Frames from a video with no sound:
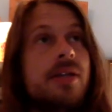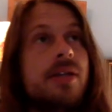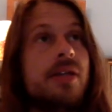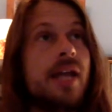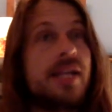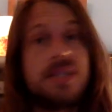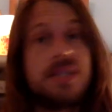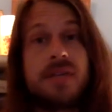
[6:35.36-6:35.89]

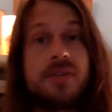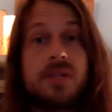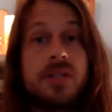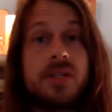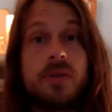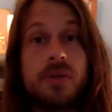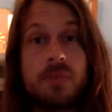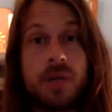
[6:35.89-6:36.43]
has nothing to
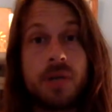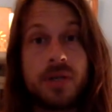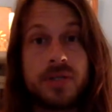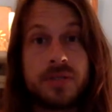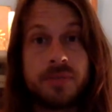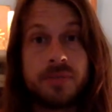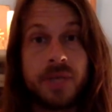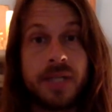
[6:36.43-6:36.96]
do with
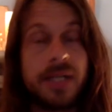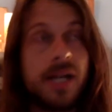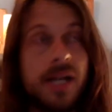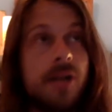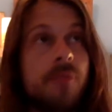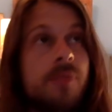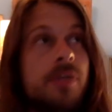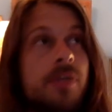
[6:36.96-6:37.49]
Mars right
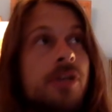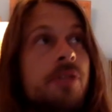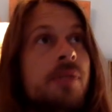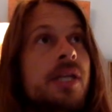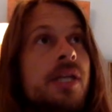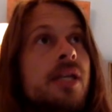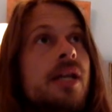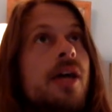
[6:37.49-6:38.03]
now. You know what I
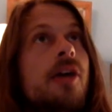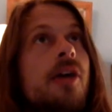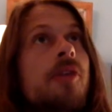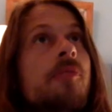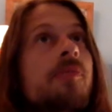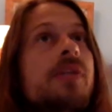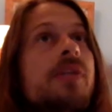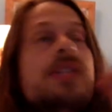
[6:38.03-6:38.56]

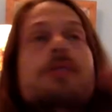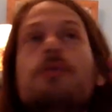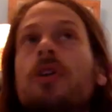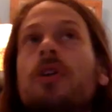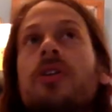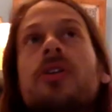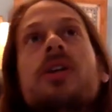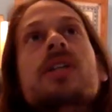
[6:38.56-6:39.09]
mean? It's
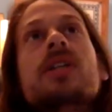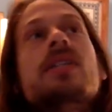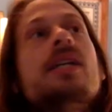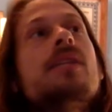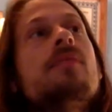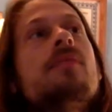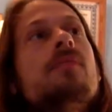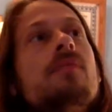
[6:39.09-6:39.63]
further, it's
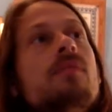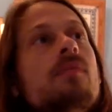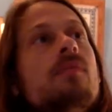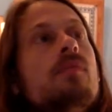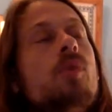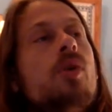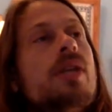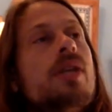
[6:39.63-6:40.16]
like
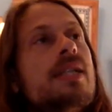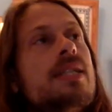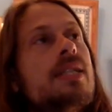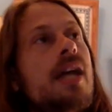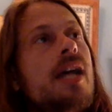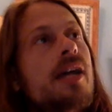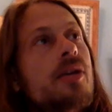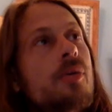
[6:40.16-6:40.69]
more than a
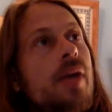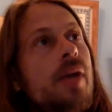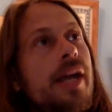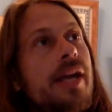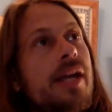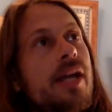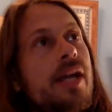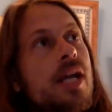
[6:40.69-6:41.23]
sign
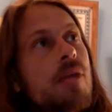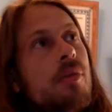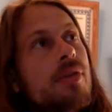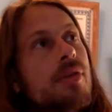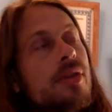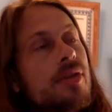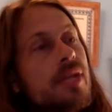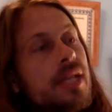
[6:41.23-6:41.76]
away.
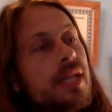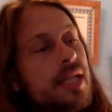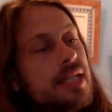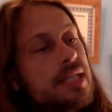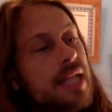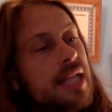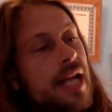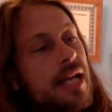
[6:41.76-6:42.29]
But the thing
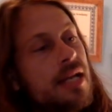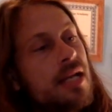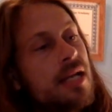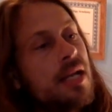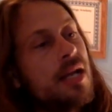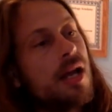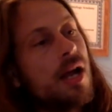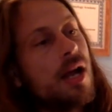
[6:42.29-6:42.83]
is that
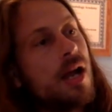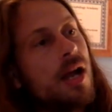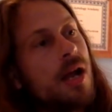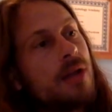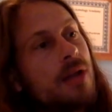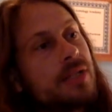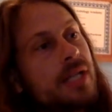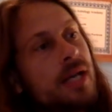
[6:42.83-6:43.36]

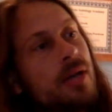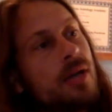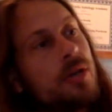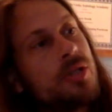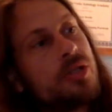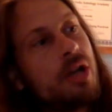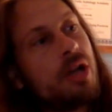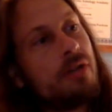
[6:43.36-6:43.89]
Altair or
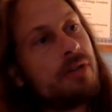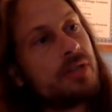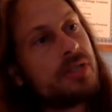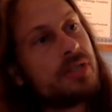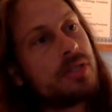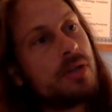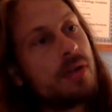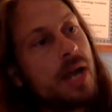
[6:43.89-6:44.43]
Shravana is
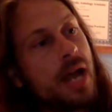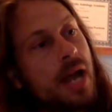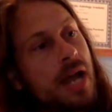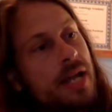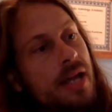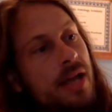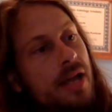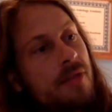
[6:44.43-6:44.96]
so
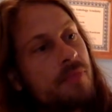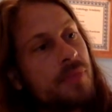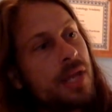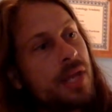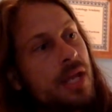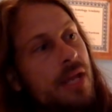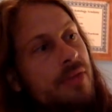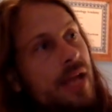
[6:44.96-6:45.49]
high up
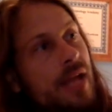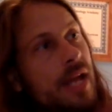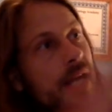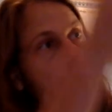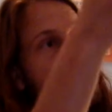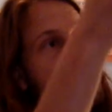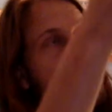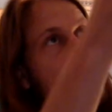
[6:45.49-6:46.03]

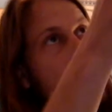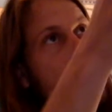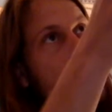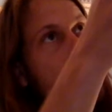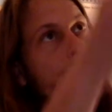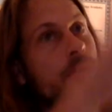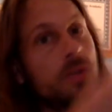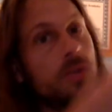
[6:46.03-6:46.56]
that
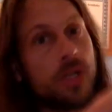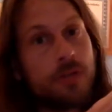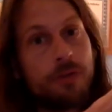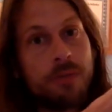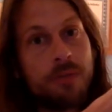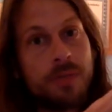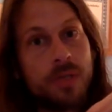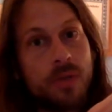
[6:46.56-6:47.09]
if you looked
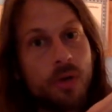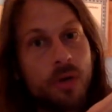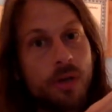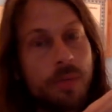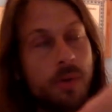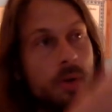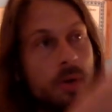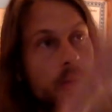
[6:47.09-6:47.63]
from the
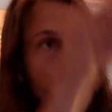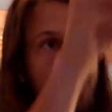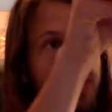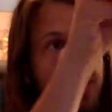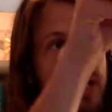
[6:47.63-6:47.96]
North Pole